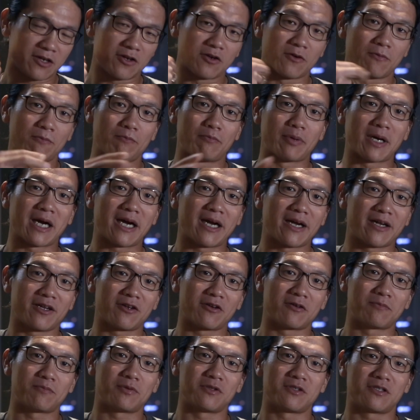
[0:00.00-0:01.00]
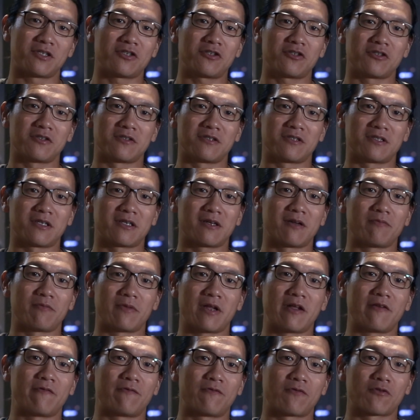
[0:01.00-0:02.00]
you know, buy your positions and
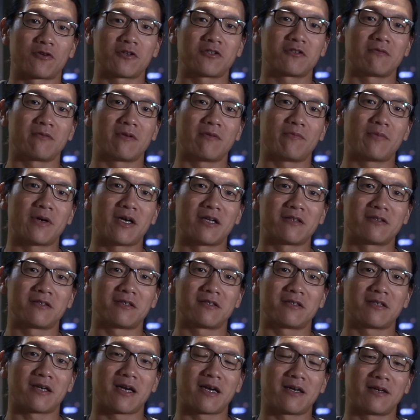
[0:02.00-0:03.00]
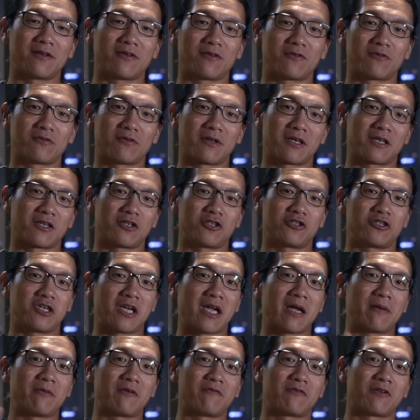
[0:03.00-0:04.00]
enforce them upon society through like a
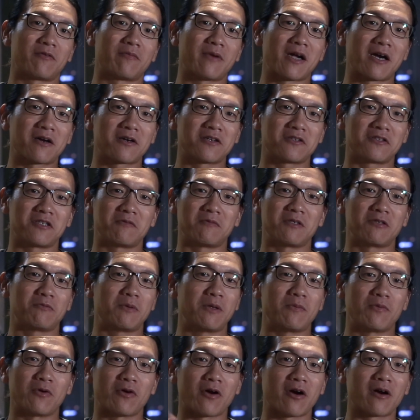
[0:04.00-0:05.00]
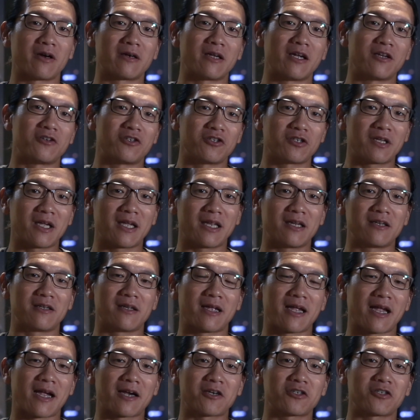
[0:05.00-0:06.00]
sham of democracy, because people aren't educated
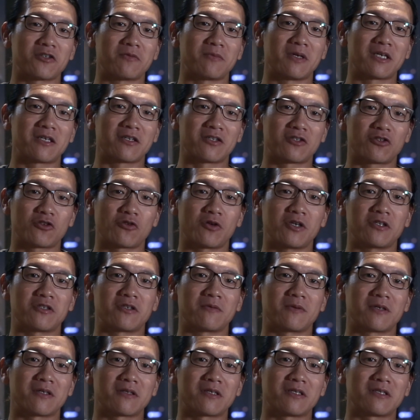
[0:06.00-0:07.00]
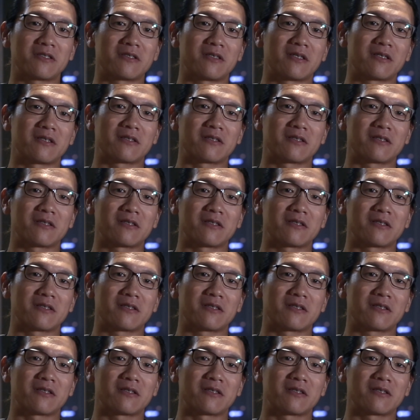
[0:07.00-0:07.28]
to actually make a choice about these